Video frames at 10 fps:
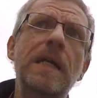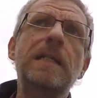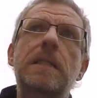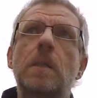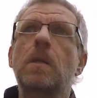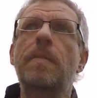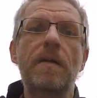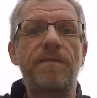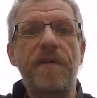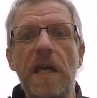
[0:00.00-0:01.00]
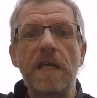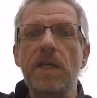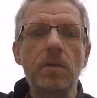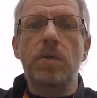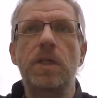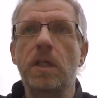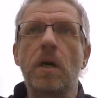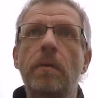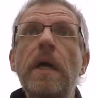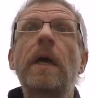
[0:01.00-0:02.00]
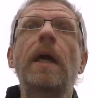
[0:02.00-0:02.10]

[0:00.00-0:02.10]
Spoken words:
it's all about fair use, you know.